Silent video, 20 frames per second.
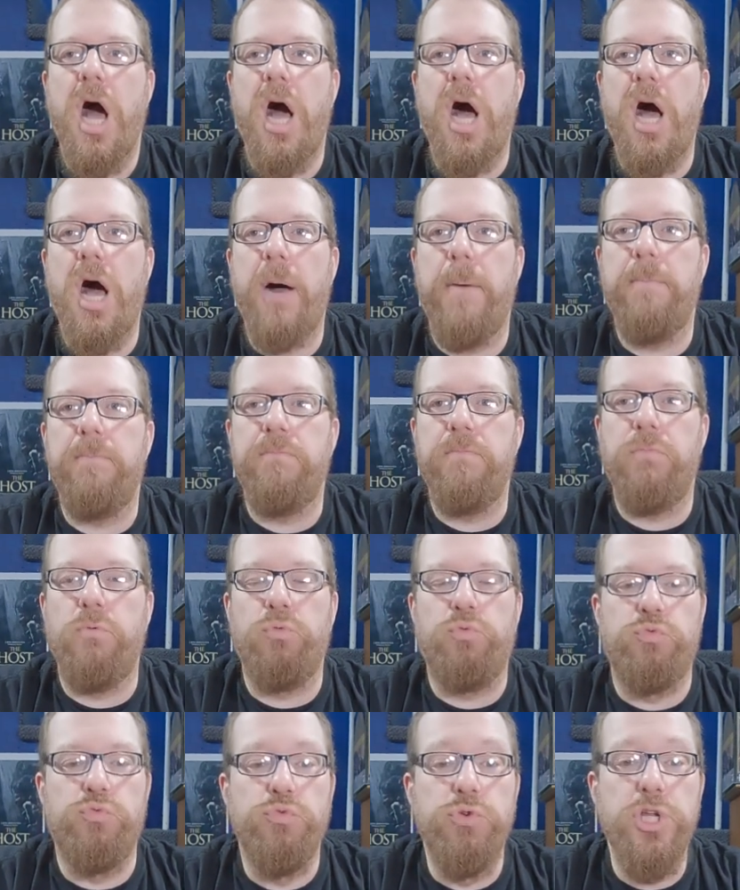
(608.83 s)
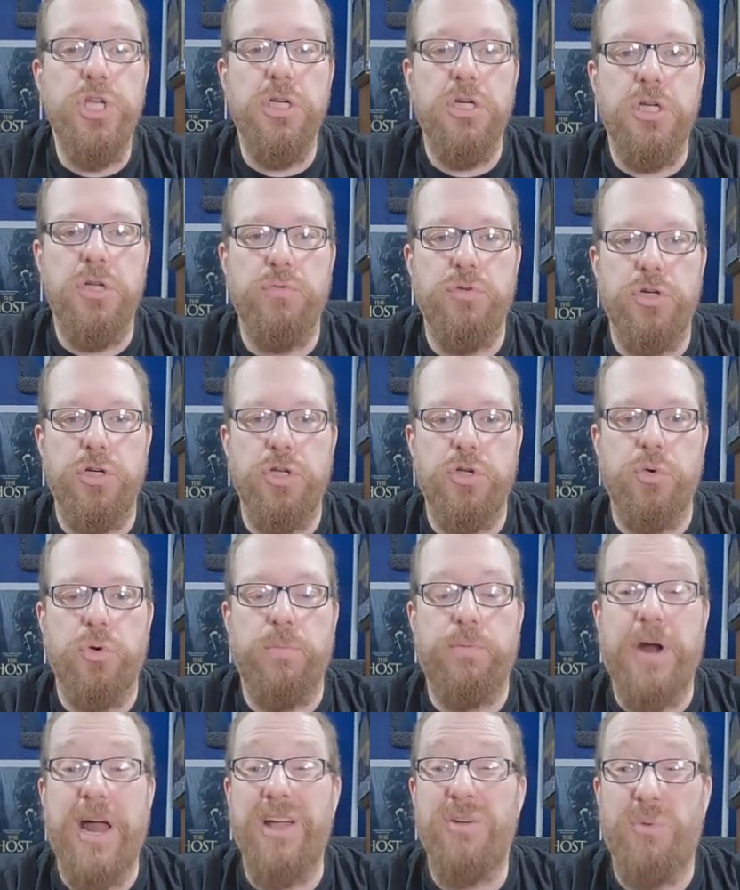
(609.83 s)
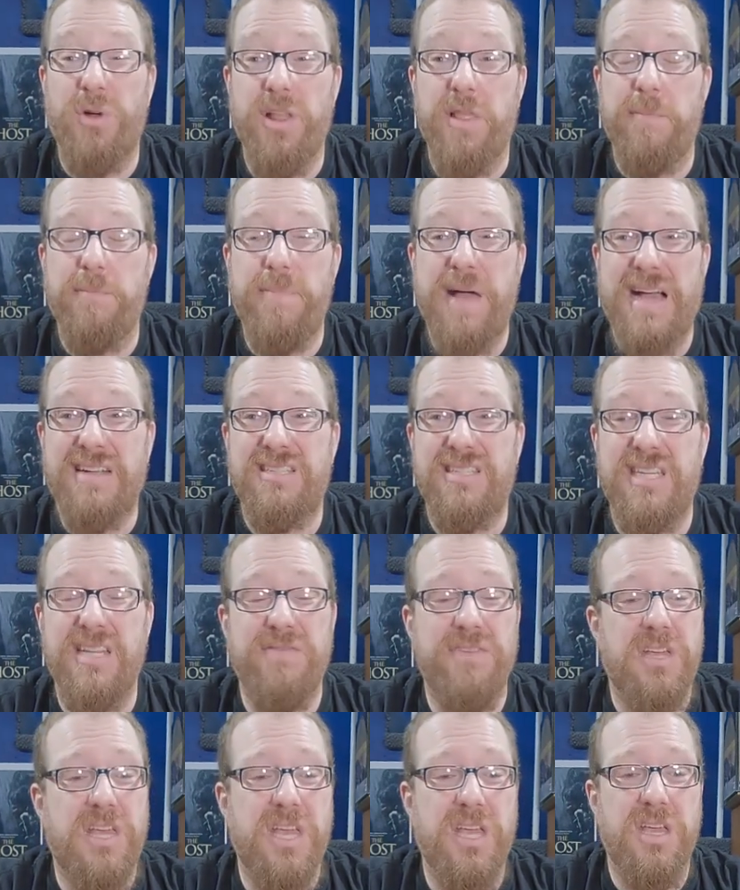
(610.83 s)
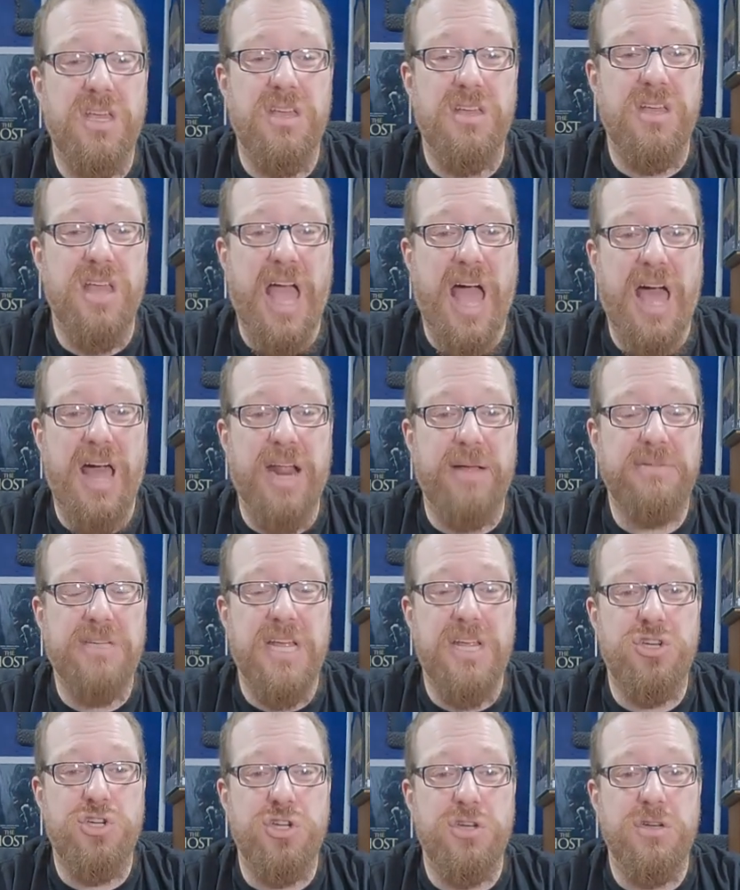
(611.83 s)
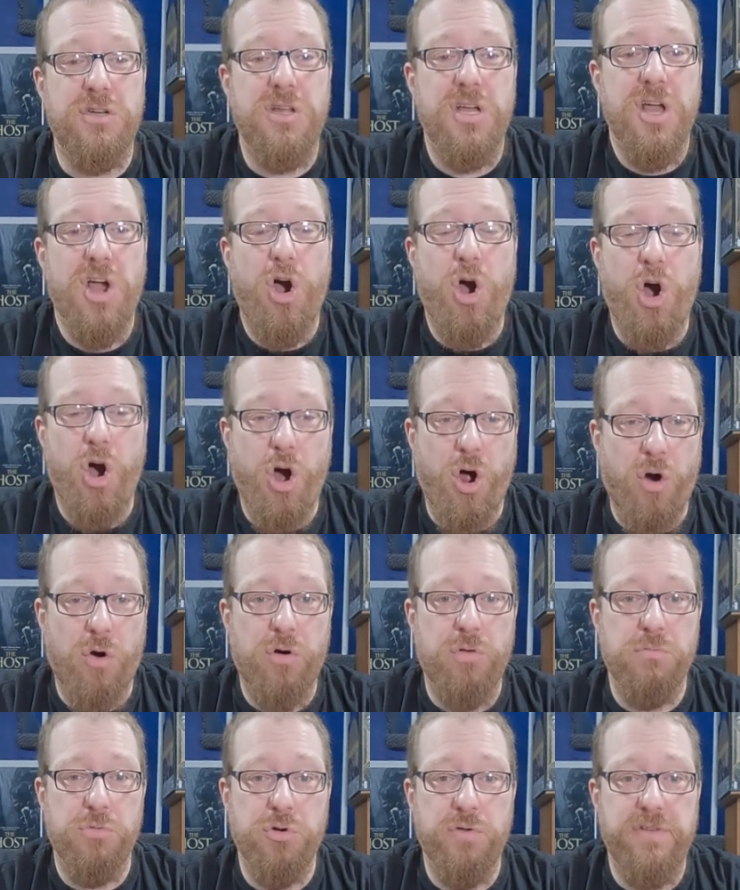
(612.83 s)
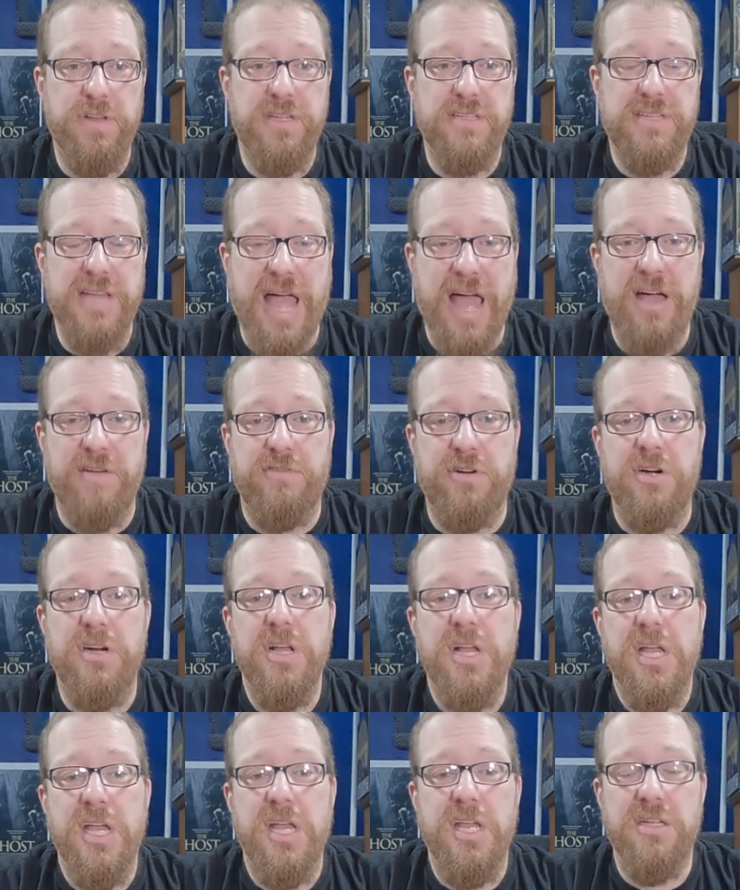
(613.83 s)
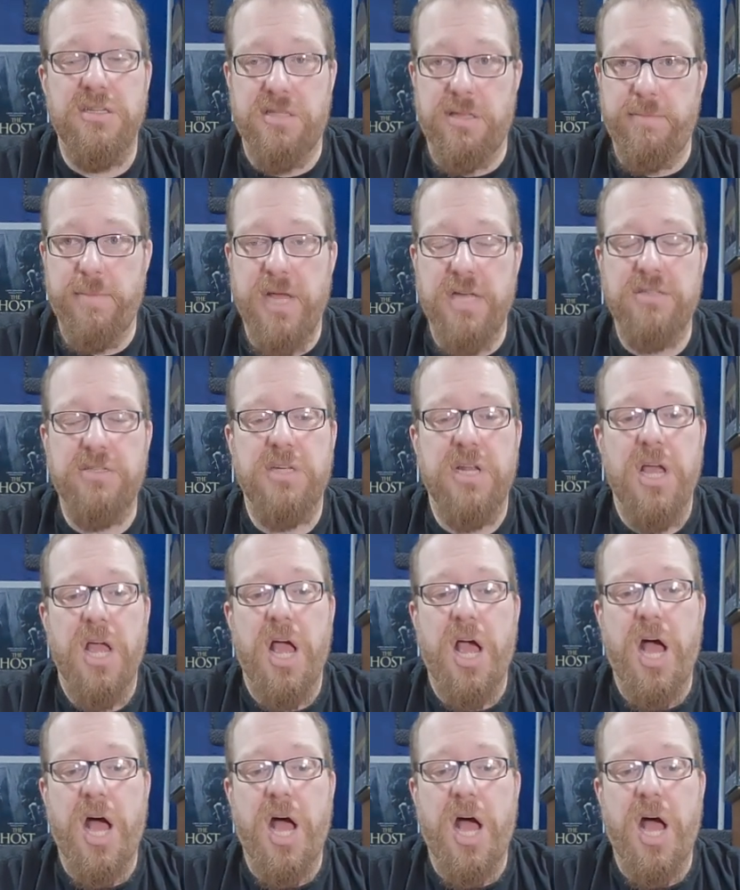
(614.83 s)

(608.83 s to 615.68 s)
Um, really, really cool. Probably one of the best Stephen King adaptation horror movies ever is The Mist.